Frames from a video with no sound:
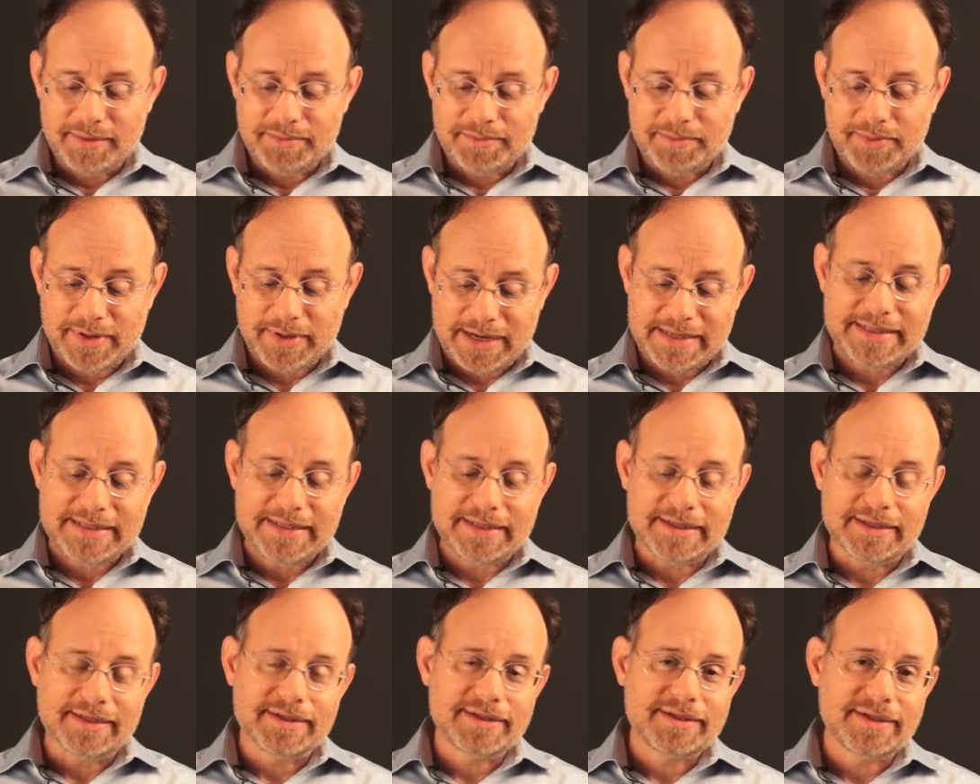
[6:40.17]

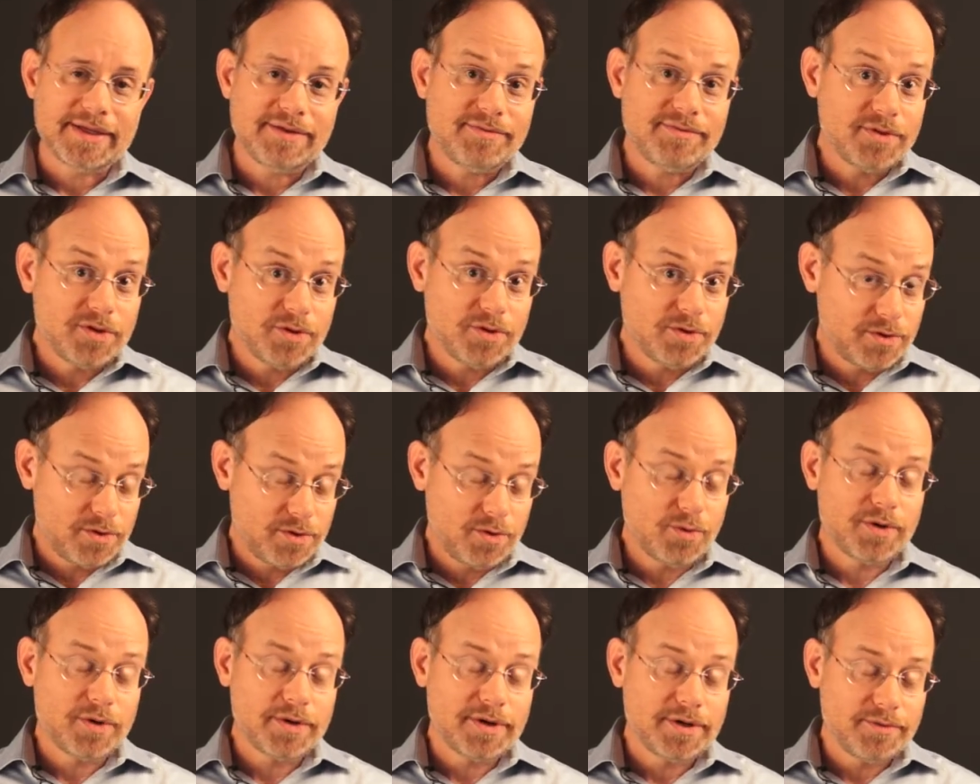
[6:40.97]
precedent, even though her
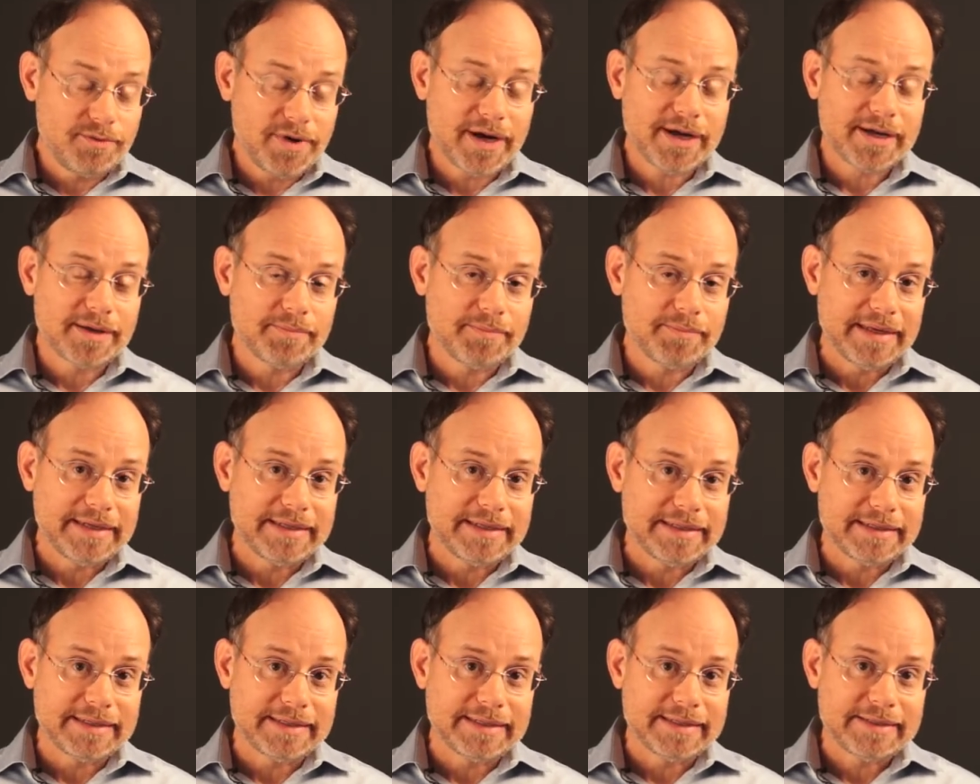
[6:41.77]
court had
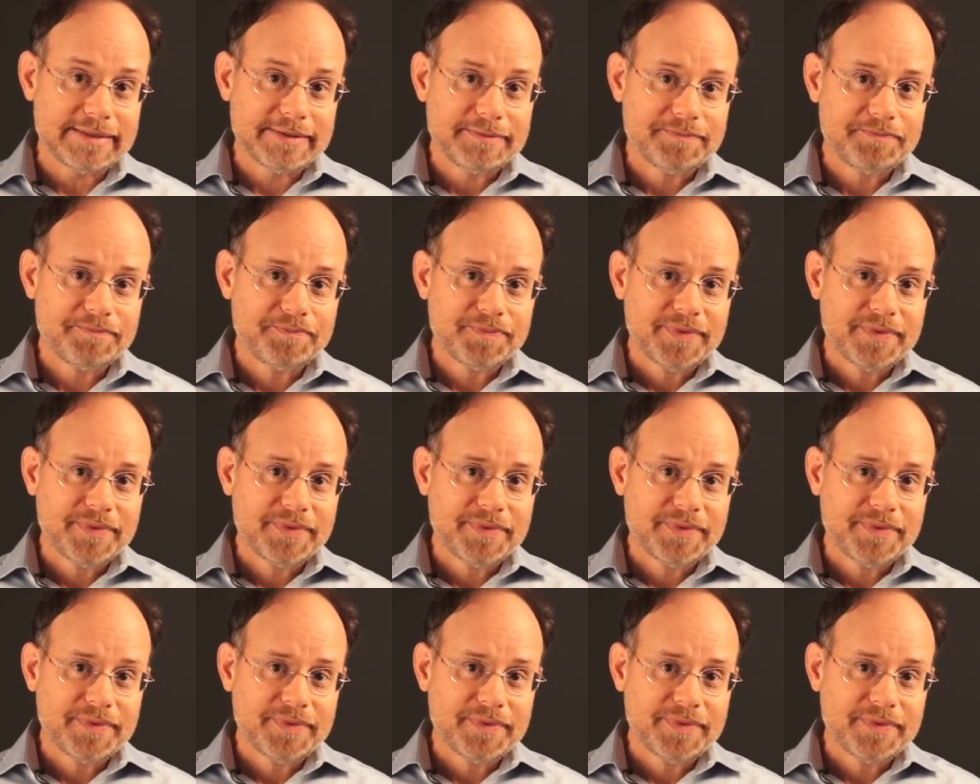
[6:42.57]
recommended it.